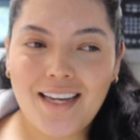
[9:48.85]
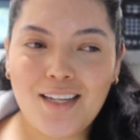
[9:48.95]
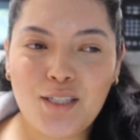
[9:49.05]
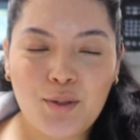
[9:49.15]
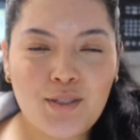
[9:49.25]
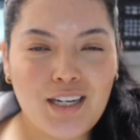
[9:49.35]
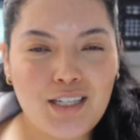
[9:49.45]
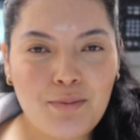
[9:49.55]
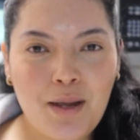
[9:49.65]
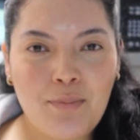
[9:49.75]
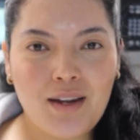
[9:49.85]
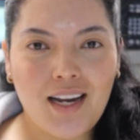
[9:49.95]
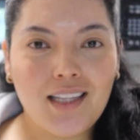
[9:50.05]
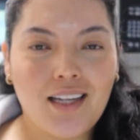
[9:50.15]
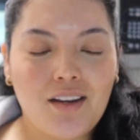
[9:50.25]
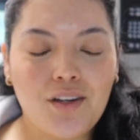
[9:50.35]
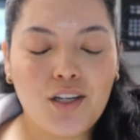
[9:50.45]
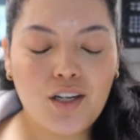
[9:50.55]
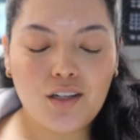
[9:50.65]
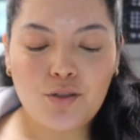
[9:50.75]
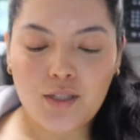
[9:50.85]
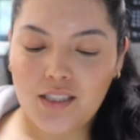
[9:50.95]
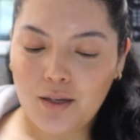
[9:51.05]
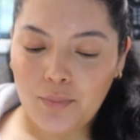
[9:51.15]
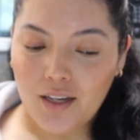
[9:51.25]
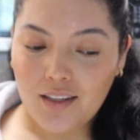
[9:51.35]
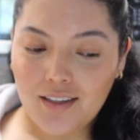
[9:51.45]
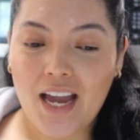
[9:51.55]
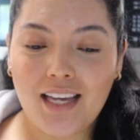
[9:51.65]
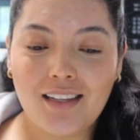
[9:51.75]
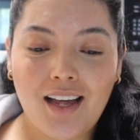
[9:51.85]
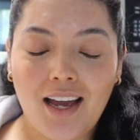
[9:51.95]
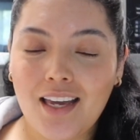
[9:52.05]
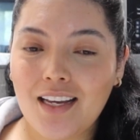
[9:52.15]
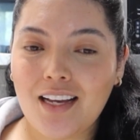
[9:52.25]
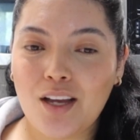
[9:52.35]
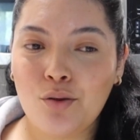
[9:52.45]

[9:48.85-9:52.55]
and don't judge me but i love a good twisted book i like